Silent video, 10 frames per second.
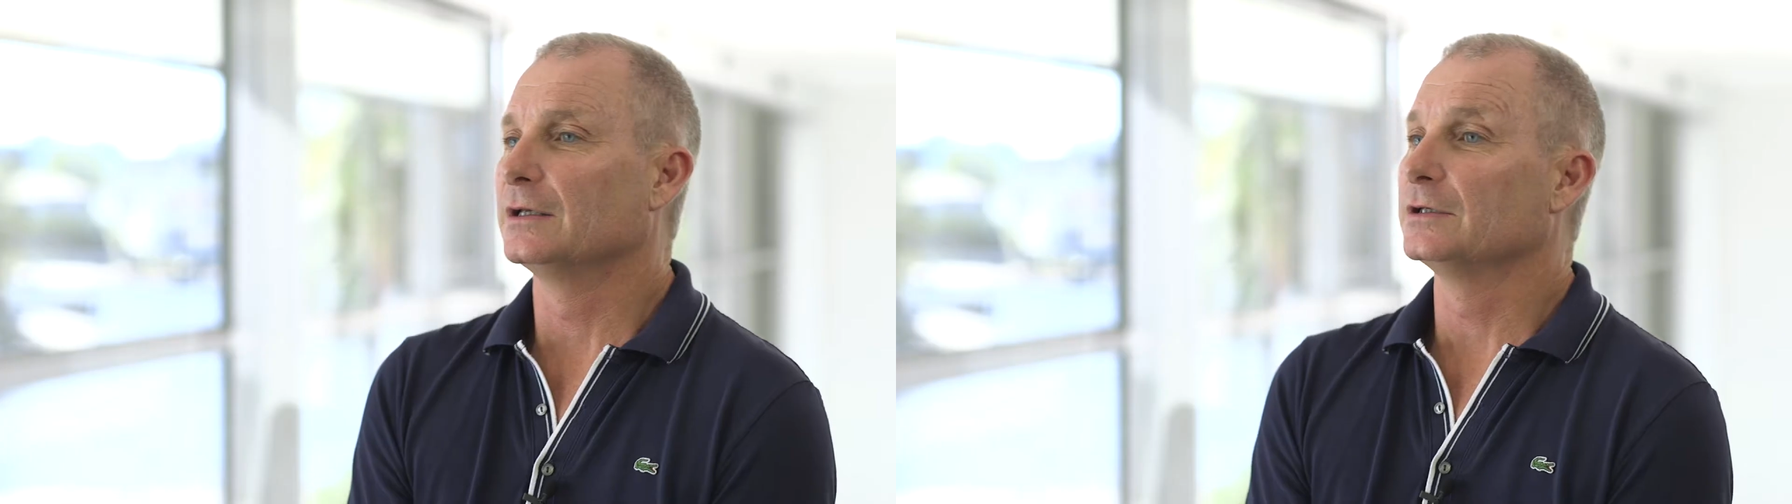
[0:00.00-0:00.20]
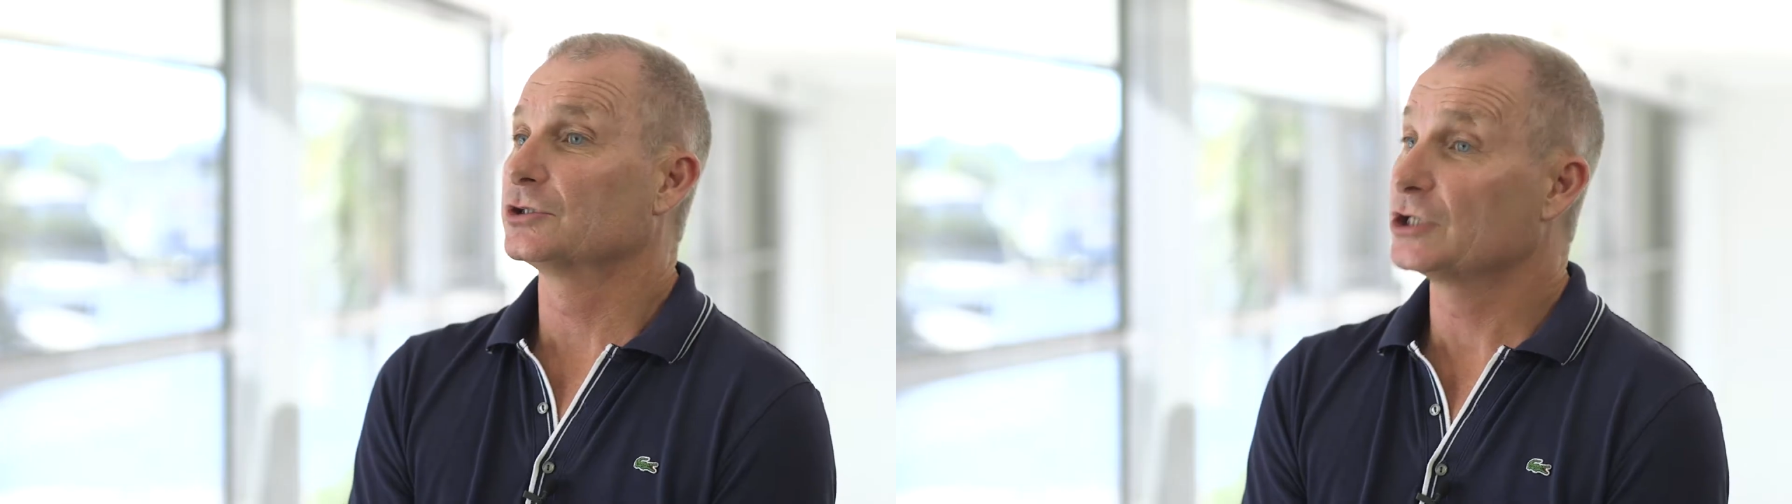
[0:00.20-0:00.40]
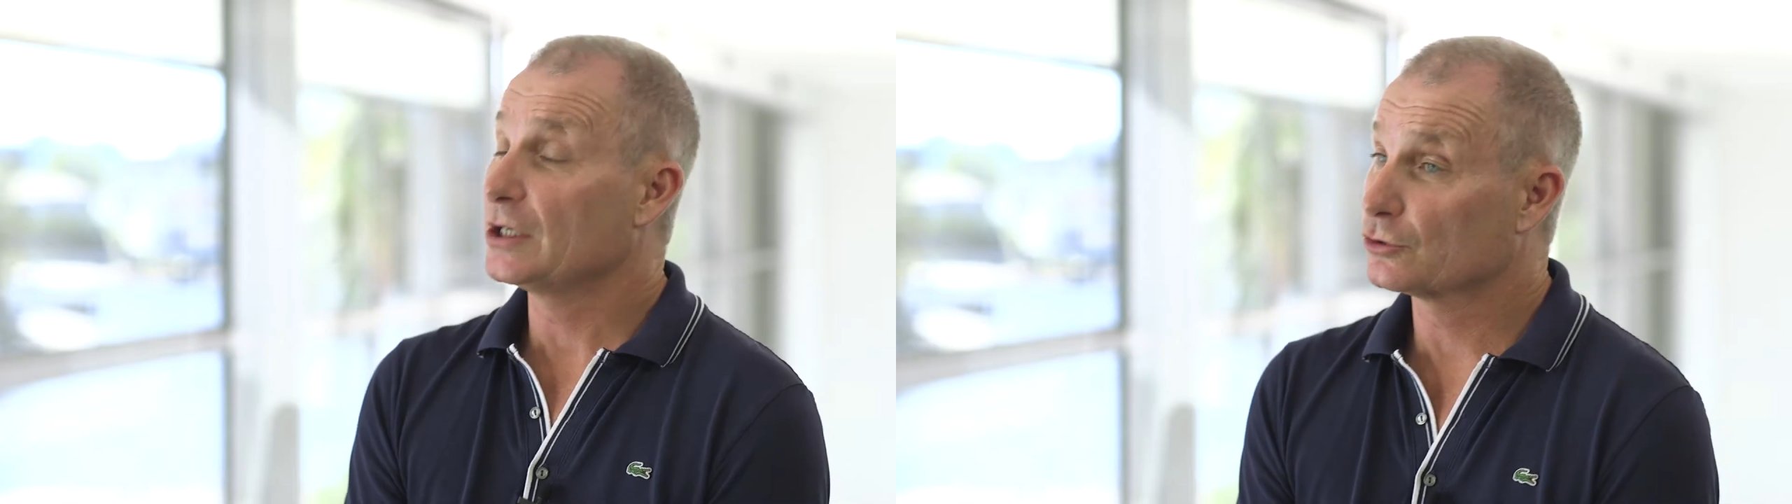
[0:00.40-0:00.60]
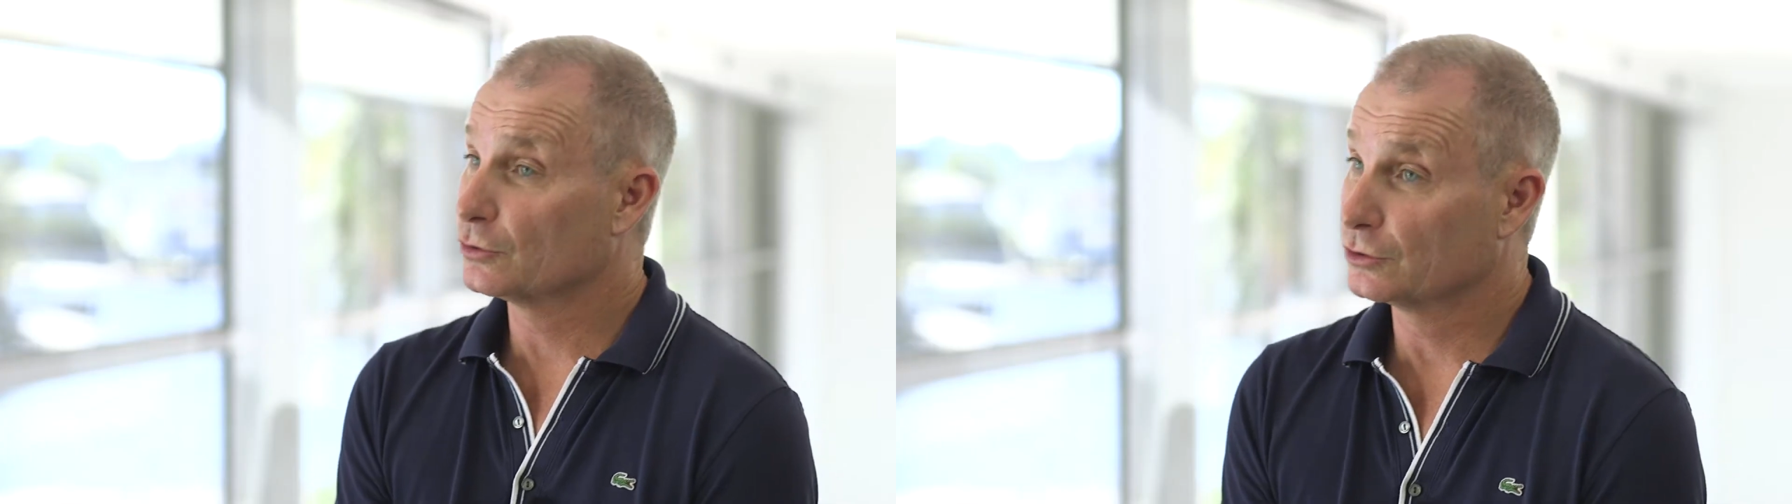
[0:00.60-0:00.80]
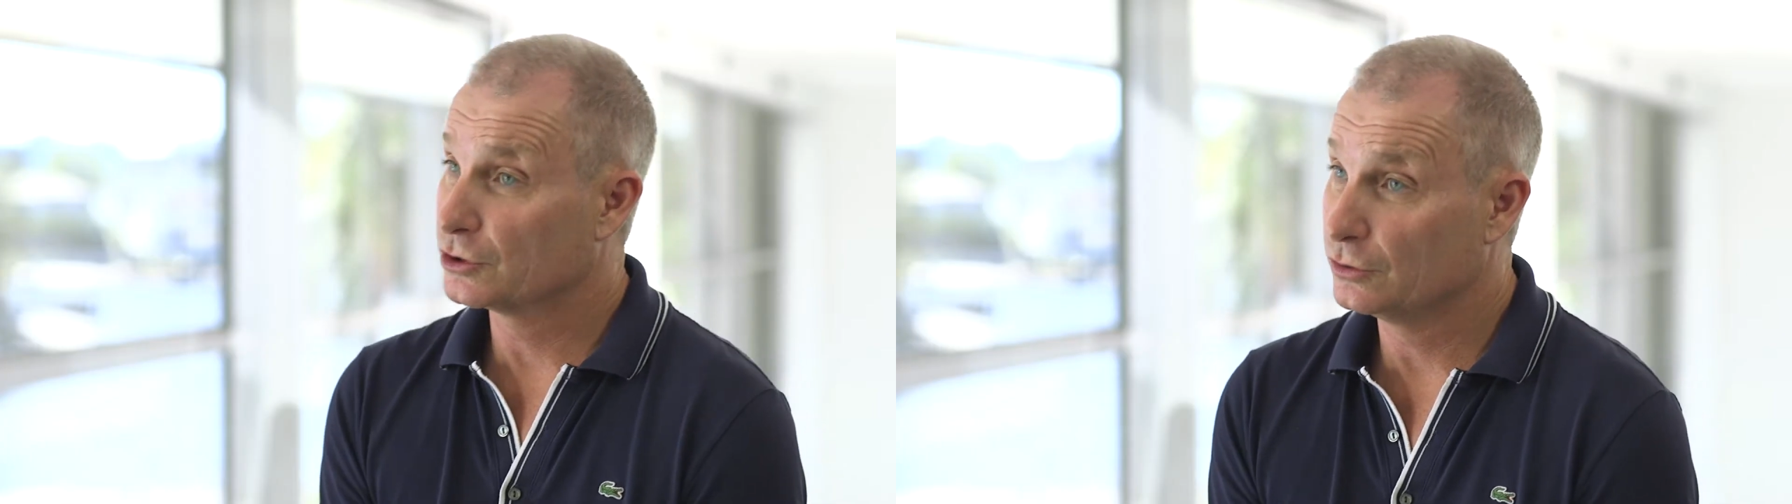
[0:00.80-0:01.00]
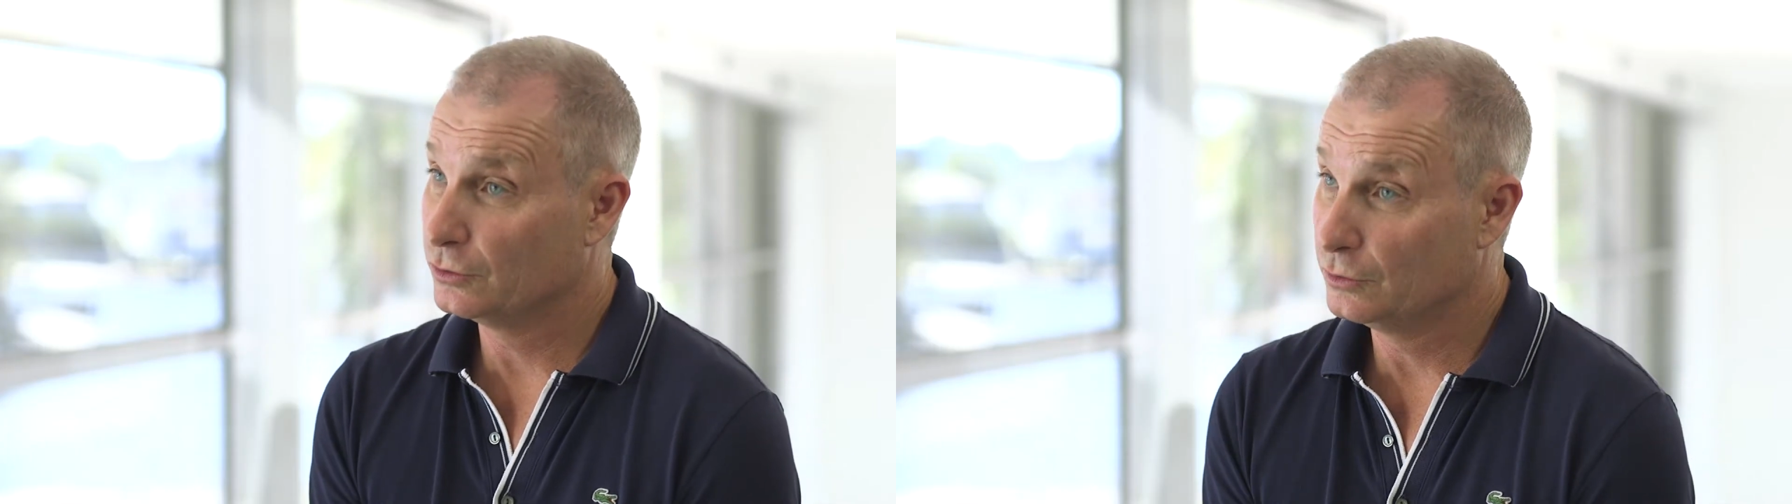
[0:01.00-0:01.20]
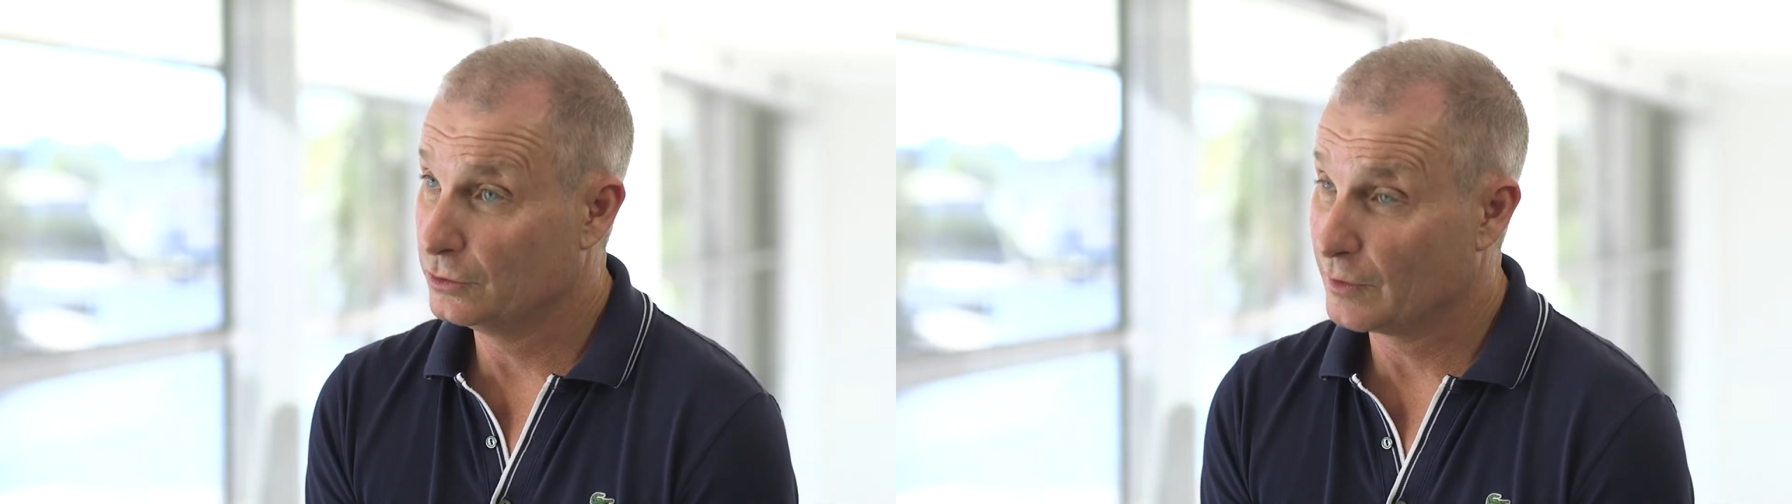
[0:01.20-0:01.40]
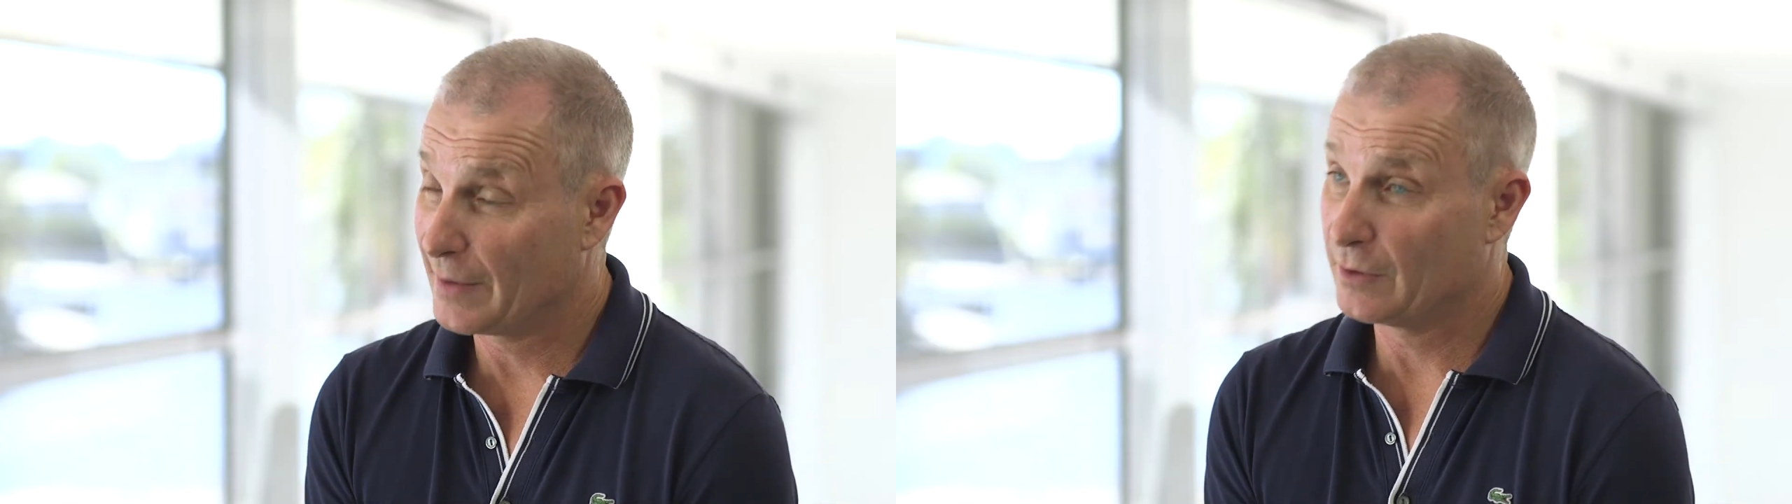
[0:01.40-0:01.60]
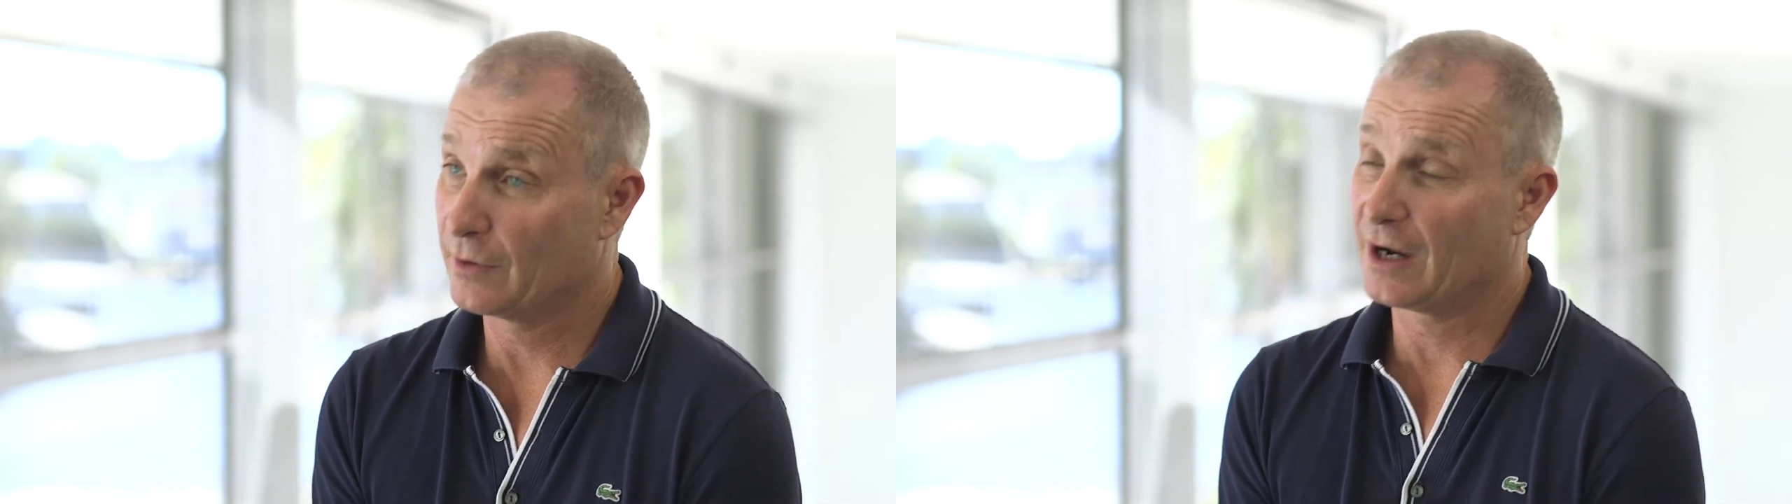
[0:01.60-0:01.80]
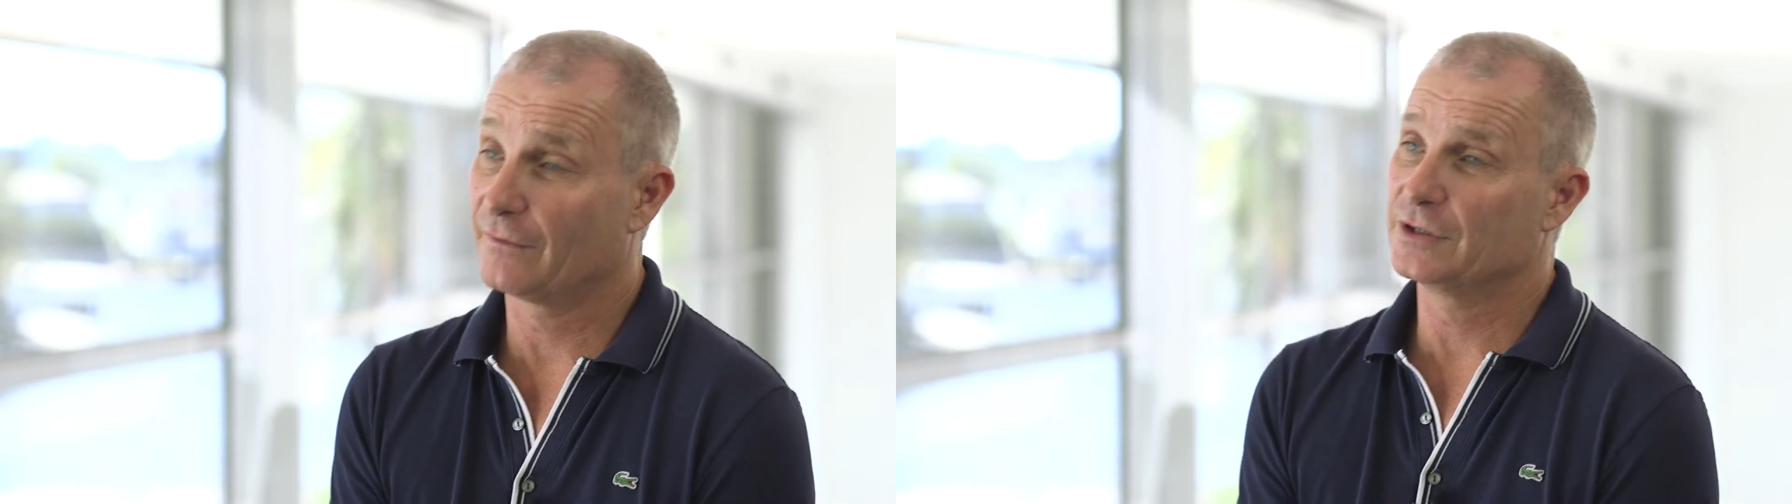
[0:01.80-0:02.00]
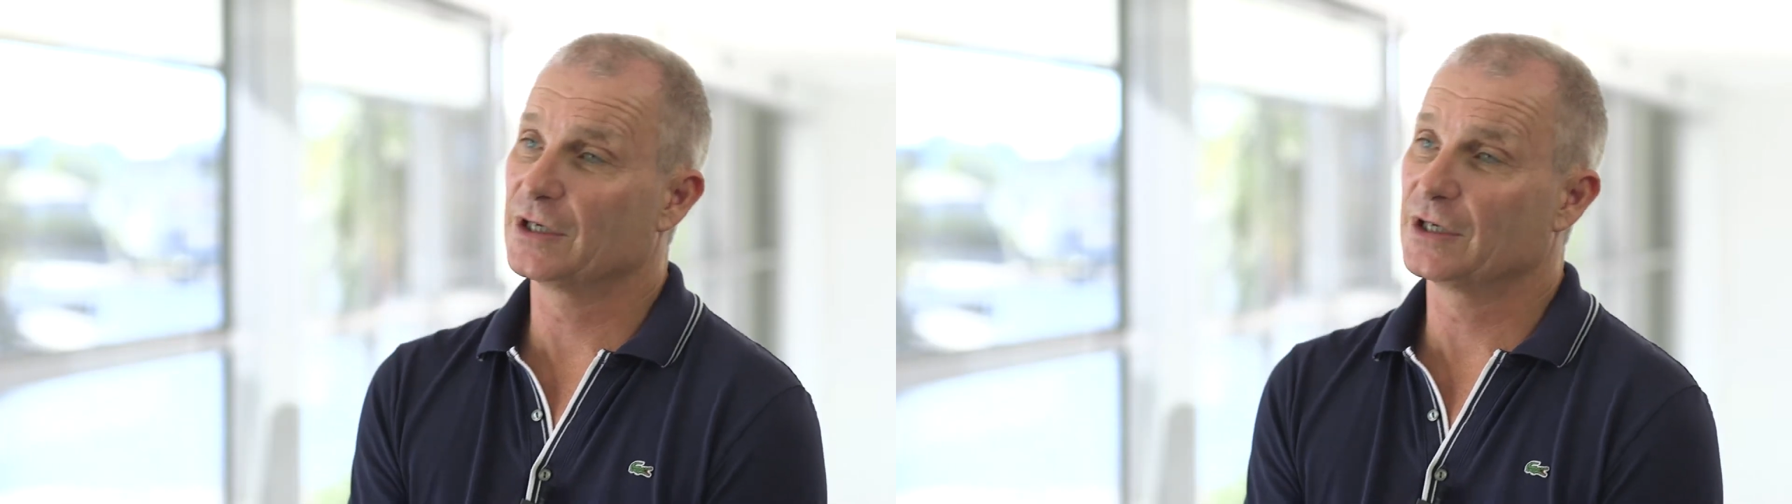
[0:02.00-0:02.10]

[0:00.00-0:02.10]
Central to the rapid recovery